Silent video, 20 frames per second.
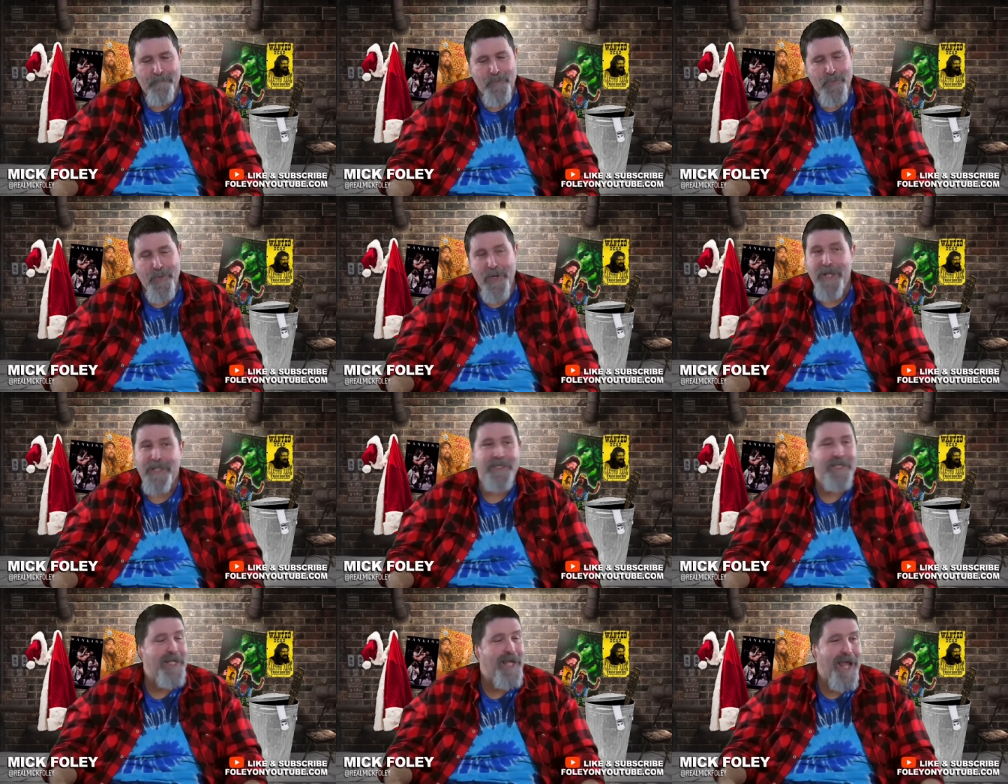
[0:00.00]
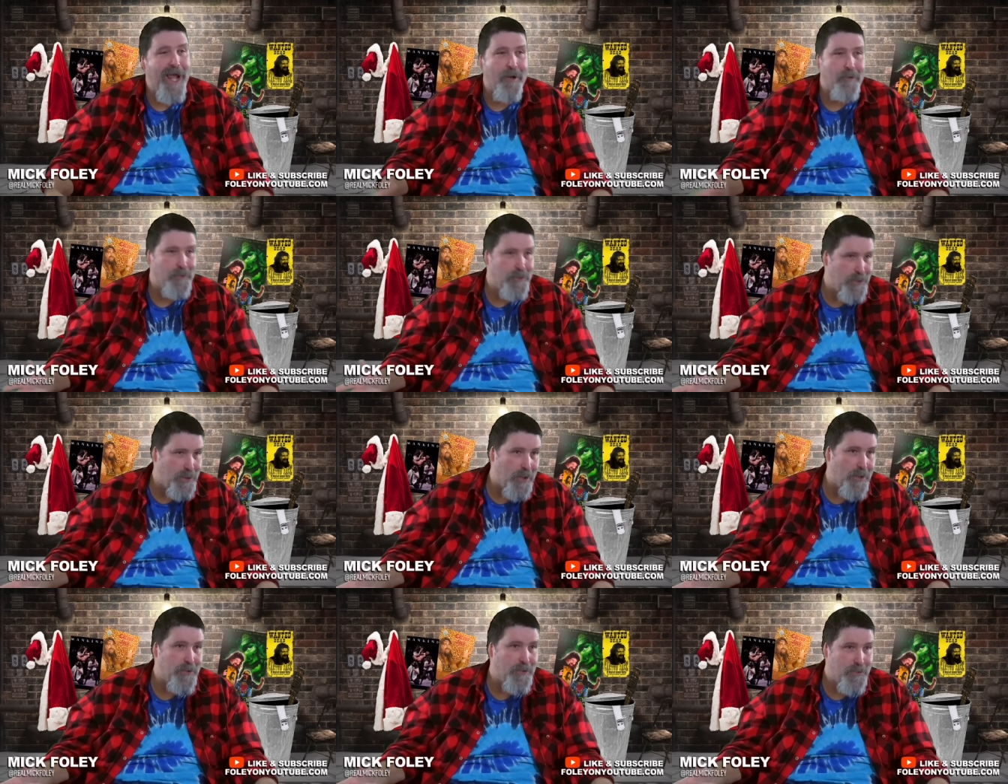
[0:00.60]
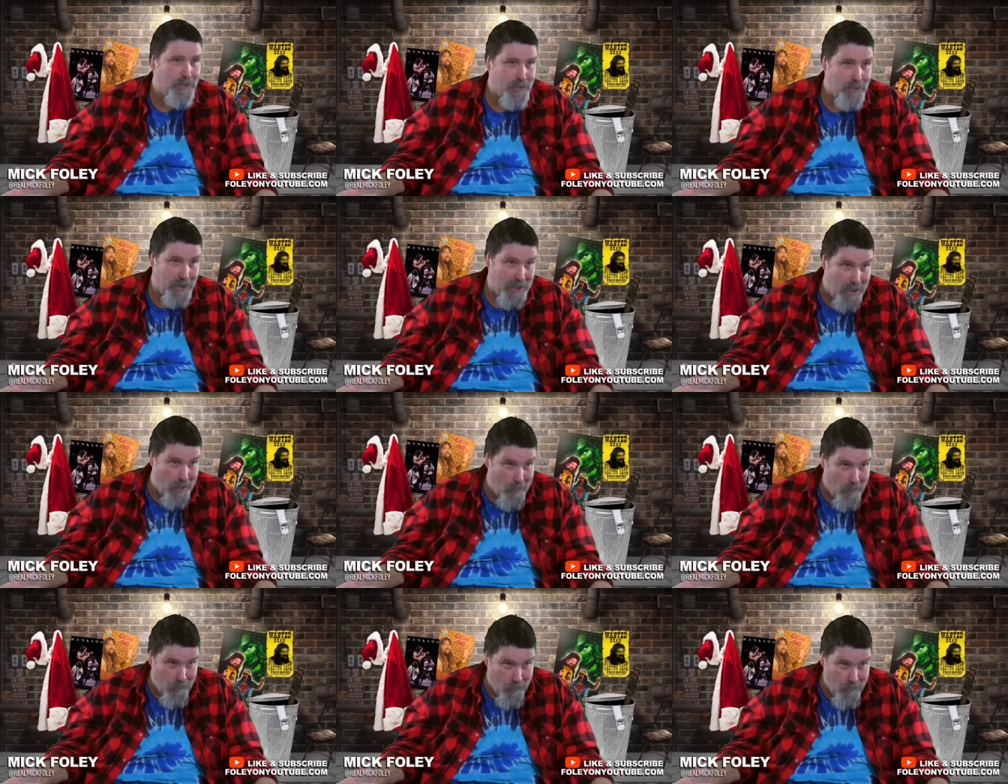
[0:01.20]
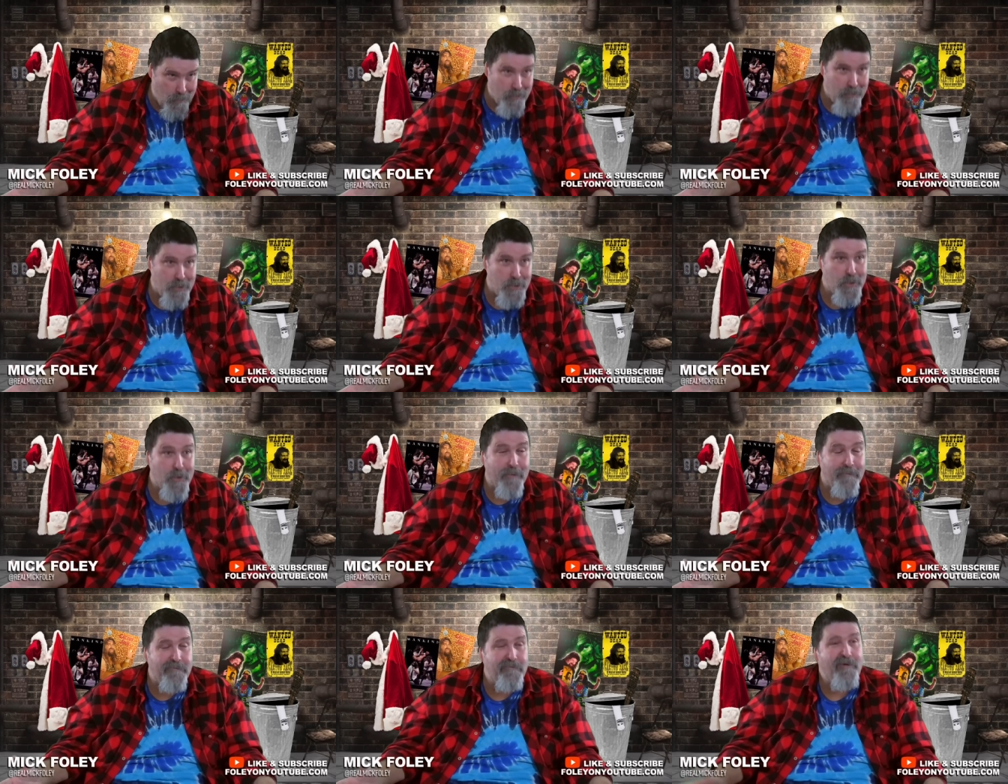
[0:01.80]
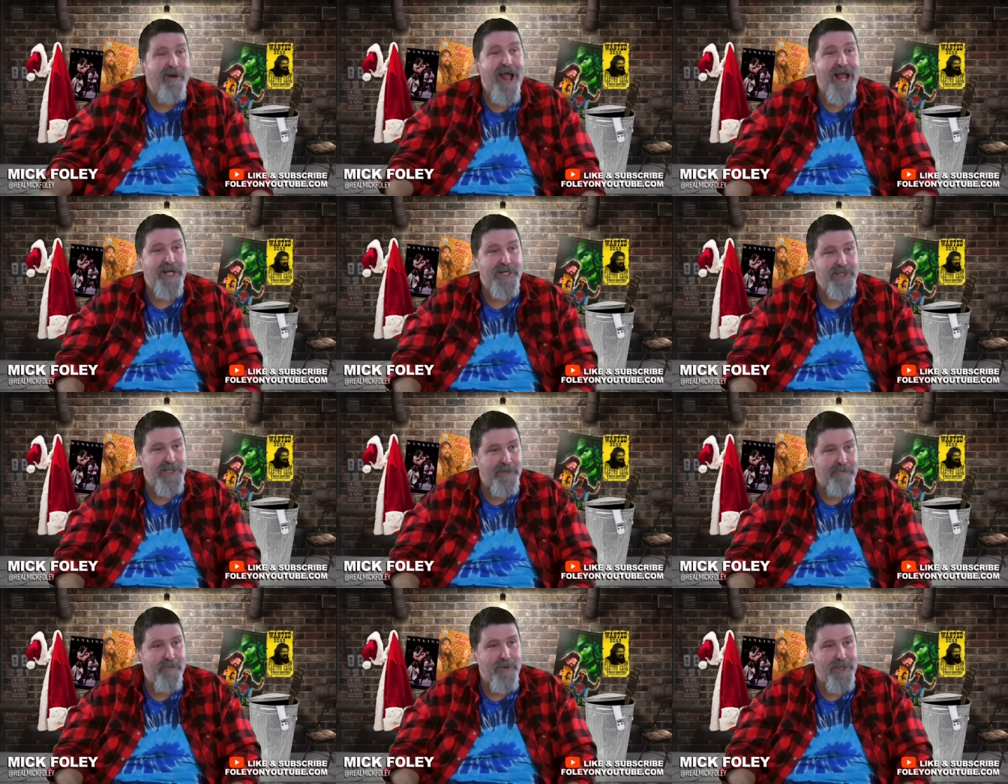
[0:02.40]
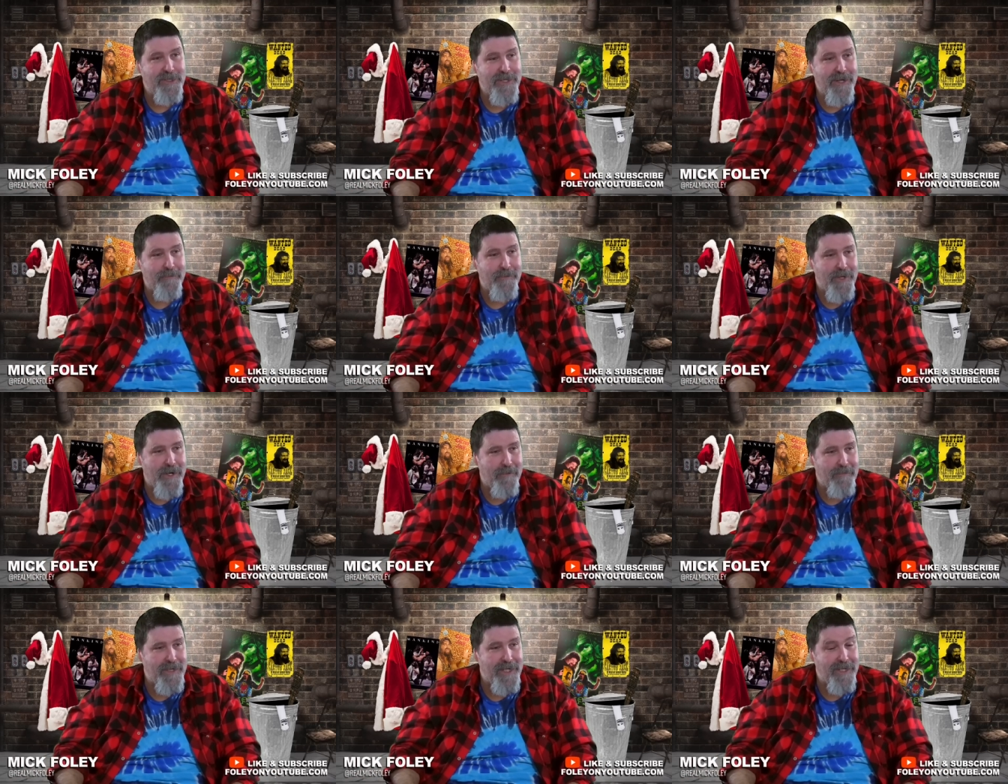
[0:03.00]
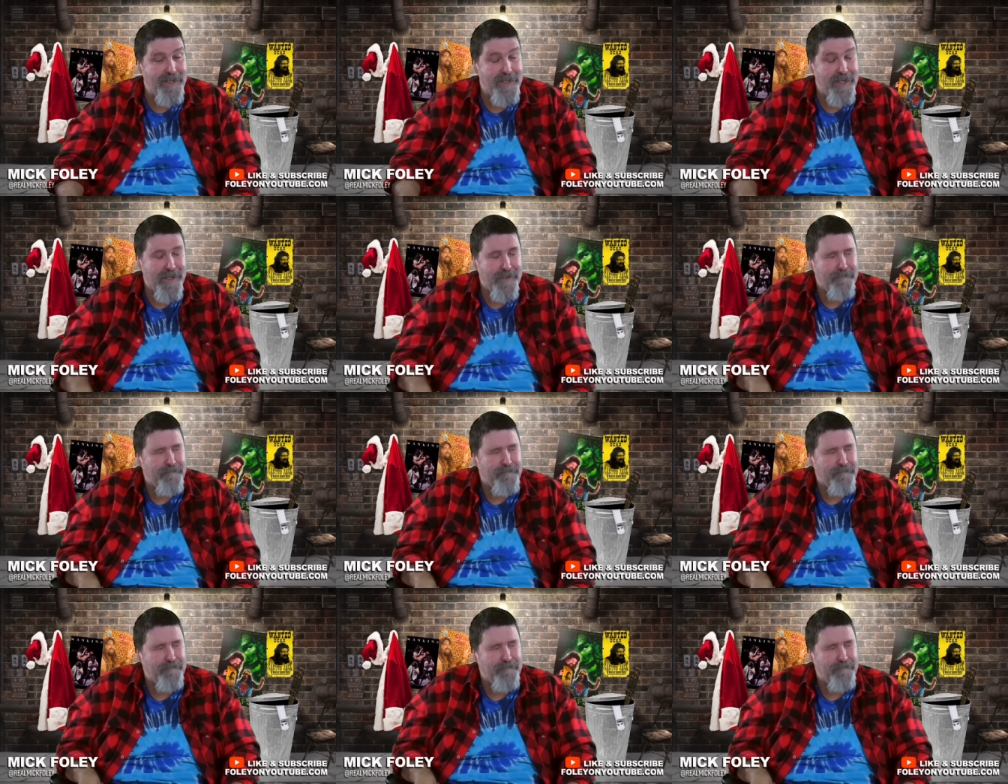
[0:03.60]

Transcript: but the house shows, you know, drew a fraction of what yeah. WWE did.